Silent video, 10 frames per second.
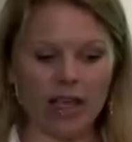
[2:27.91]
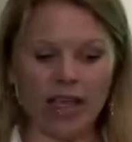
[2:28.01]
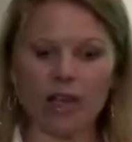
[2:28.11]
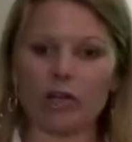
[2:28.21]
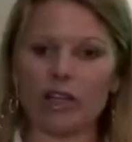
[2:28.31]

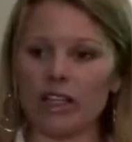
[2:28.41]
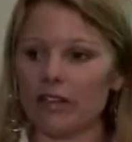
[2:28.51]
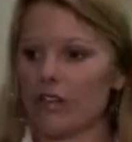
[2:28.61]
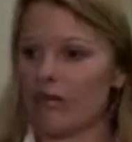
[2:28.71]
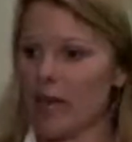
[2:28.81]
And really,
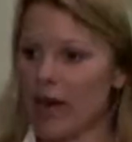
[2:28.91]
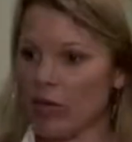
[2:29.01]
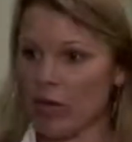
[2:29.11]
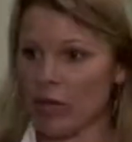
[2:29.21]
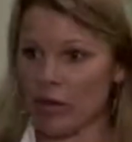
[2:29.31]
if you've
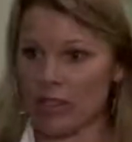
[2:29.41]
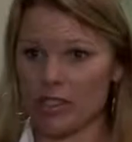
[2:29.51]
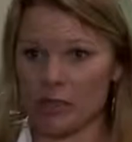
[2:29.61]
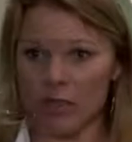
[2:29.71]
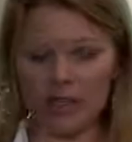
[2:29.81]
met one
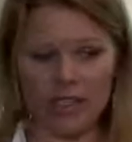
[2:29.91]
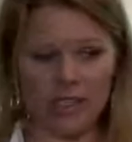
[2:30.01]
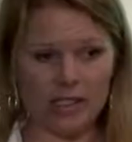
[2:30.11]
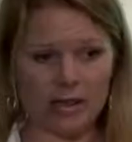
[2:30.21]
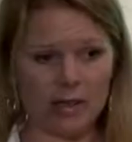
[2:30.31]
person with
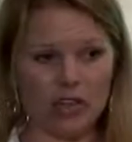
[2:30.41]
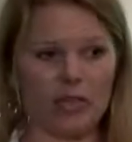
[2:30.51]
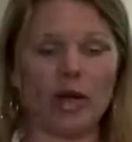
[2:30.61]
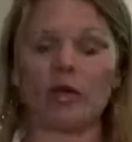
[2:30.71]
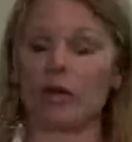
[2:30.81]
autism,
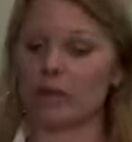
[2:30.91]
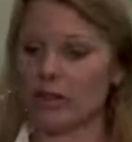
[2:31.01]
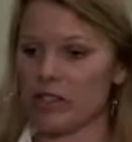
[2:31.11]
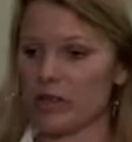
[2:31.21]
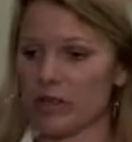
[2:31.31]
you've met one
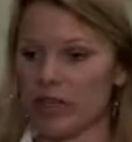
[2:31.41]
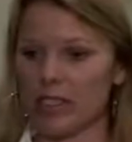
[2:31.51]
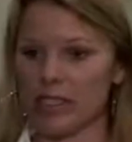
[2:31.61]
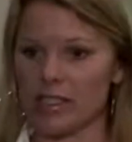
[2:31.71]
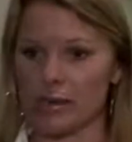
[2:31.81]
person with
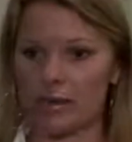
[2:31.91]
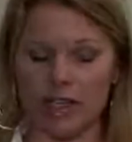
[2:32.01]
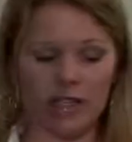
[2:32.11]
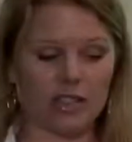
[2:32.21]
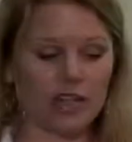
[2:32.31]
autism,
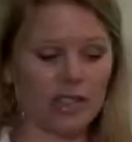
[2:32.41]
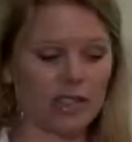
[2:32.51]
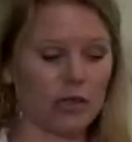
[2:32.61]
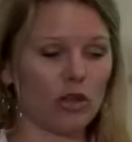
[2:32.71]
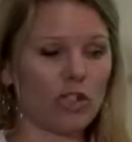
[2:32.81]
because
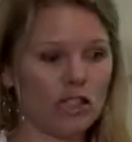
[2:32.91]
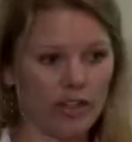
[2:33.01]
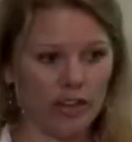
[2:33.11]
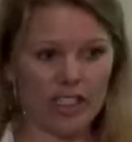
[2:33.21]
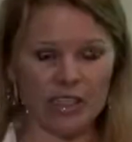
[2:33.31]
autism looks
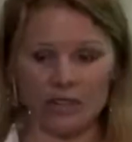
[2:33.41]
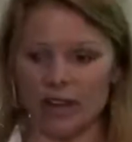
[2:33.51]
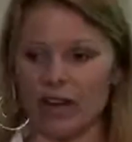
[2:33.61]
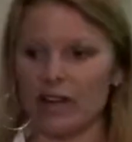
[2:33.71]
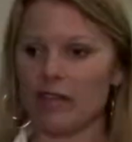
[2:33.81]
very
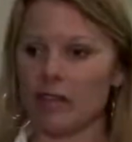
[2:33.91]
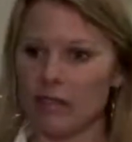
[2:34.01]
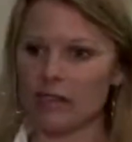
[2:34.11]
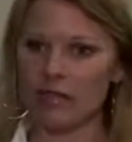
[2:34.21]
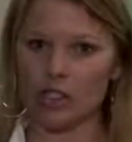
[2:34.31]
different from
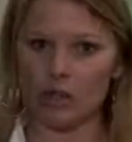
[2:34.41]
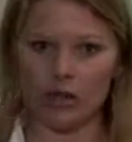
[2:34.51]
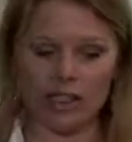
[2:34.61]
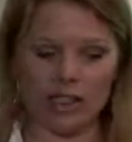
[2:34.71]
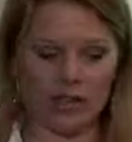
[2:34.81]
individual
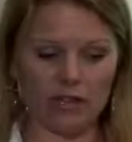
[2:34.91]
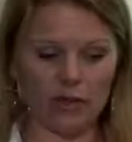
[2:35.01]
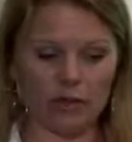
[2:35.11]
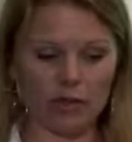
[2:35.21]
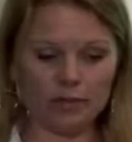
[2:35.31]
to
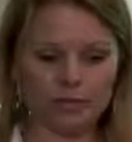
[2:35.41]
individual.